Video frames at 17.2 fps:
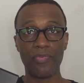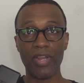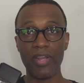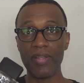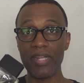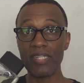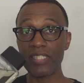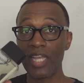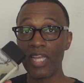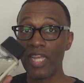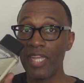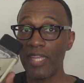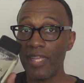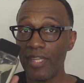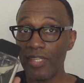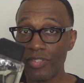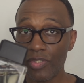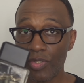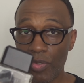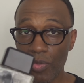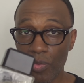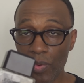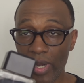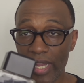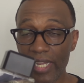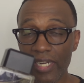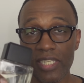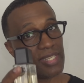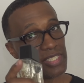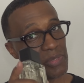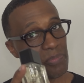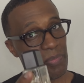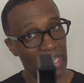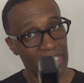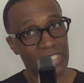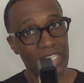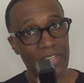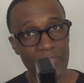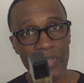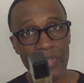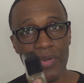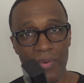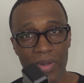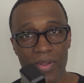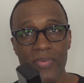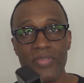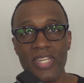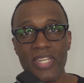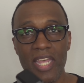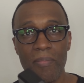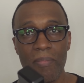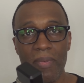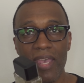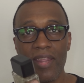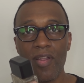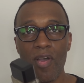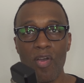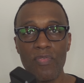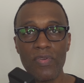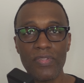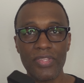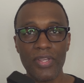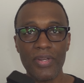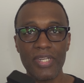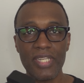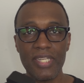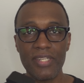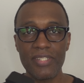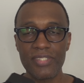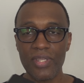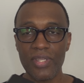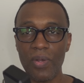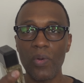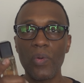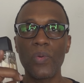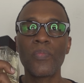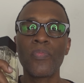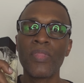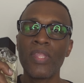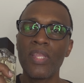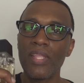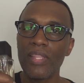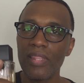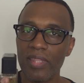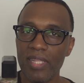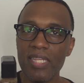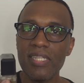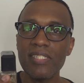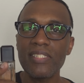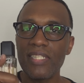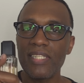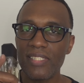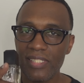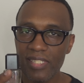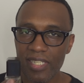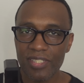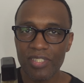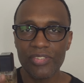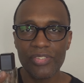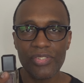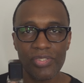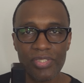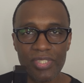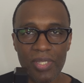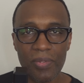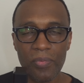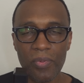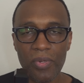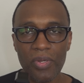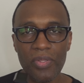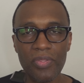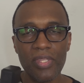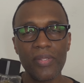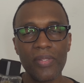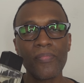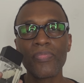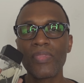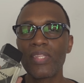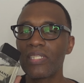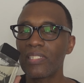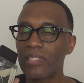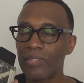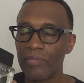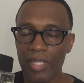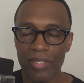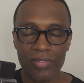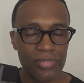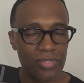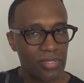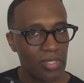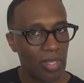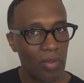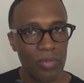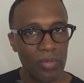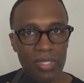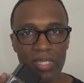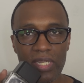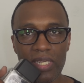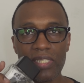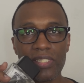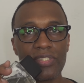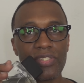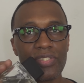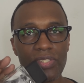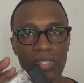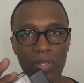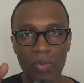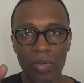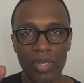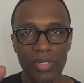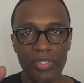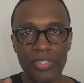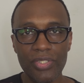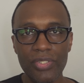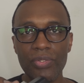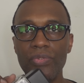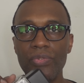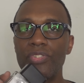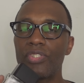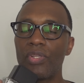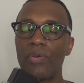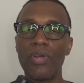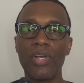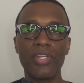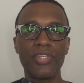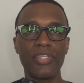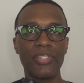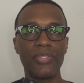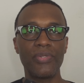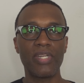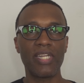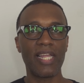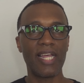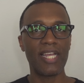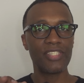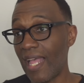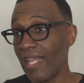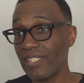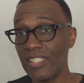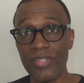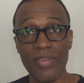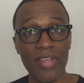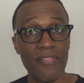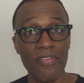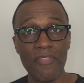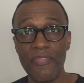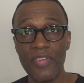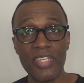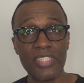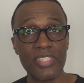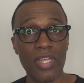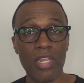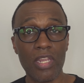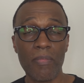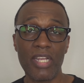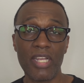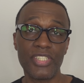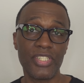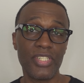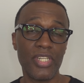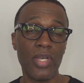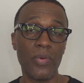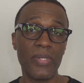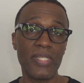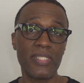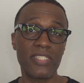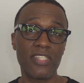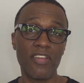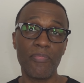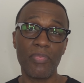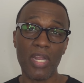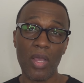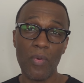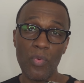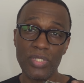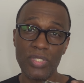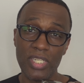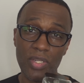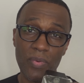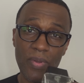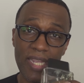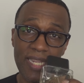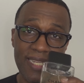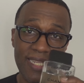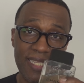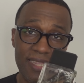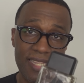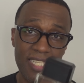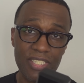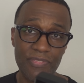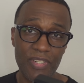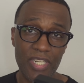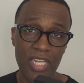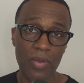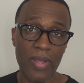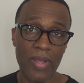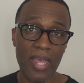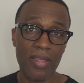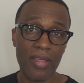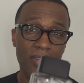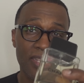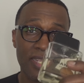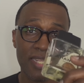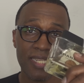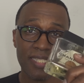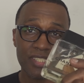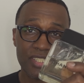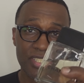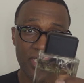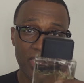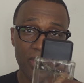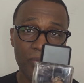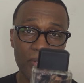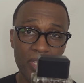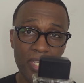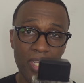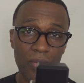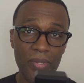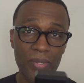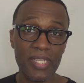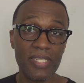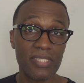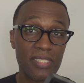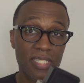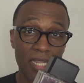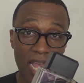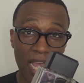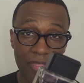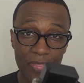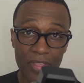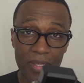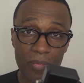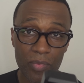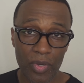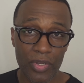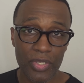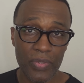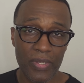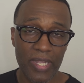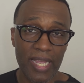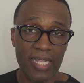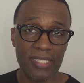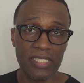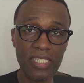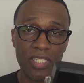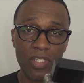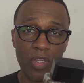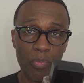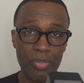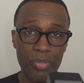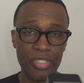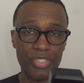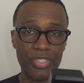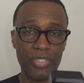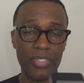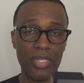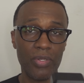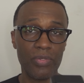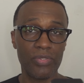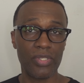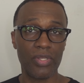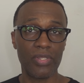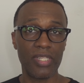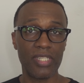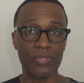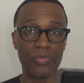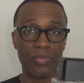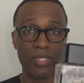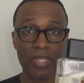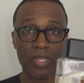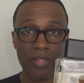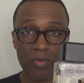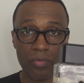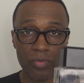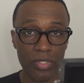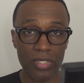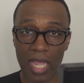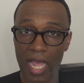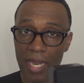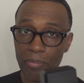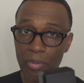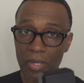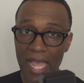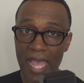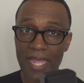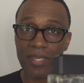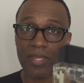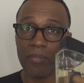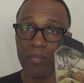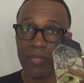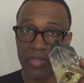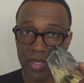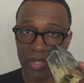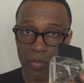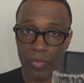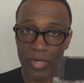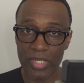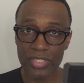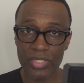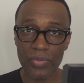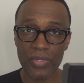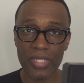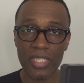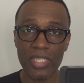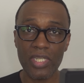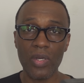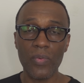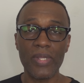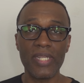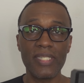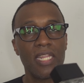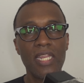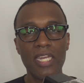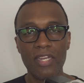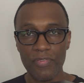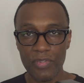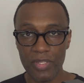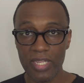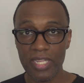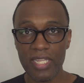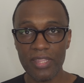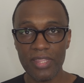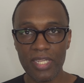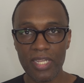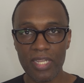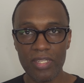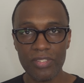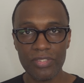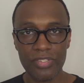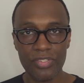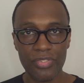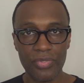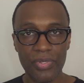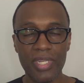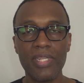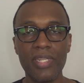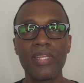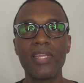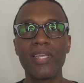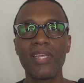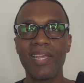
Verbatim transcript: fragrance is great, especially if you're a grown damn man over 30 years old. This is signature scent worthy, Smells so good, so underused, so underutilized. I still haven't finished all of my Chanel Week stuff, but I wanted to go ahead and get this video out. Chanel Egoiste. I think more you guys need to go put your nose on this one. Not platinum, the original Egoiste. And if you can get the concentrate,